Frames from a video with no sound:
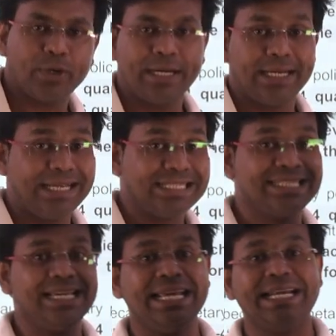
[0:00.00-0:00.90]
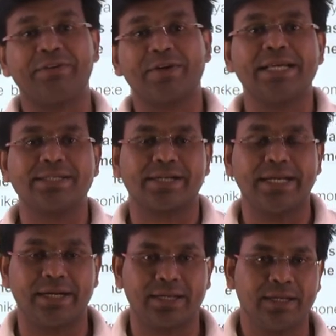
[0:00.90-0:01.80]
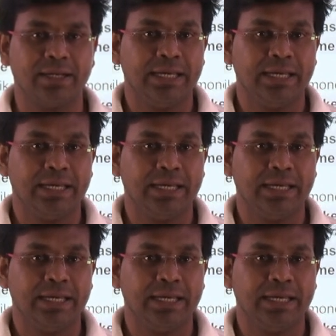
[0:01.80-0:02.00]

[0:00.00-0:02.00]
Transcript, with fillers: rate is the interest rate